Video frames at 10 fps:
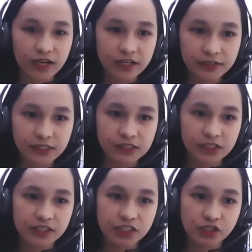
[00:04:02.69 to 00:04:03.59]
lot of
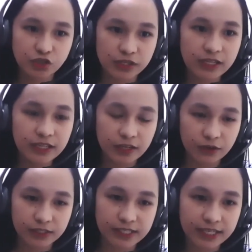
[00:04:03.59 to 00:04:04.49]
research, drill
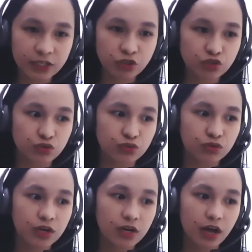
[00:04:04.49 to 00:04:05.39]
or dig into